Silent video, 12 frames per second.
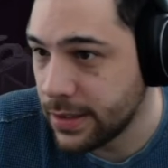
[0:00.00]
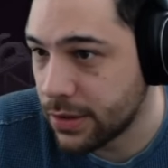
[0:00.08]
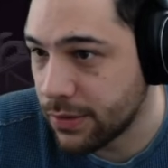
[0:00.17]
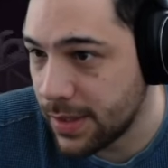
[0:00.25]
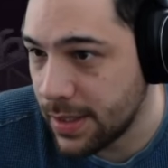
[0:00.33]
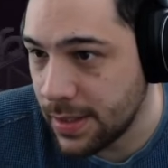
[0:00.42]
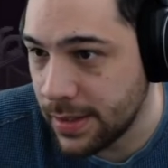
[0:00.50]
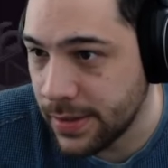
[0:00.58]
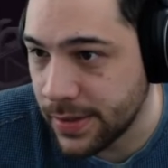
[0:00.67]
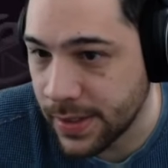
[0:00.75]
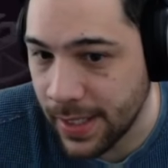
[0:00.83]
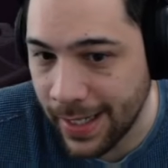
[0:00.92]

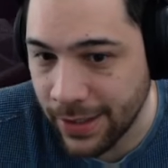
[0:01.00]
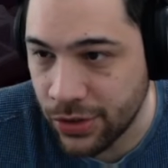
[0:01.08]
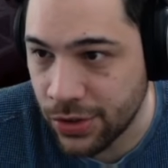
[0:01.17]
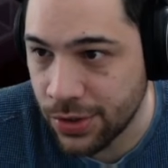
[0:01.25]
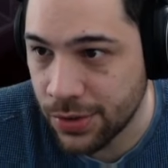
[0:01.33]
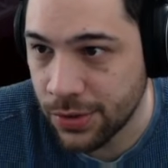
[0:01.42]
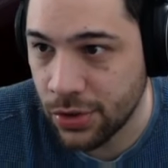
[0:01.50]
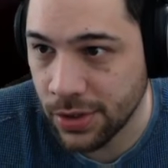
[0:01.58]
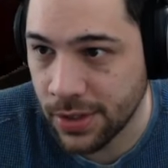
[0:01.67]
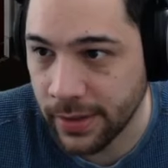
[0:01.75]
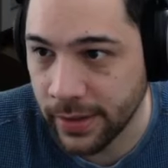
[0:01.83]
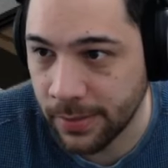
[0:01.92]
degrees-ish,
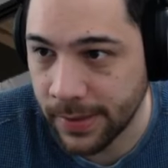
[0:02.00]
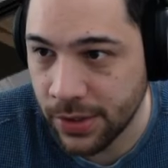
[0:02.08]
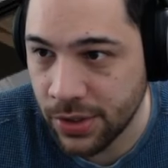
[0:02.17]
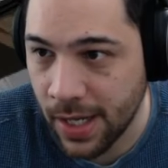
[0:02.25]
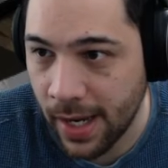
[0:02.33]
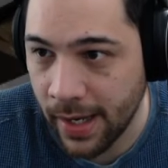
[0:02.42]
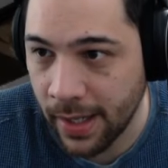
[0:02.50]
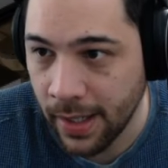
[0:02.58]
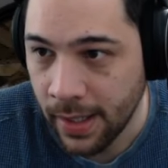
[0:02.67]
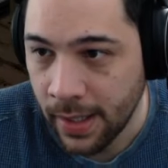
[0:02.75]
just a little bit shy.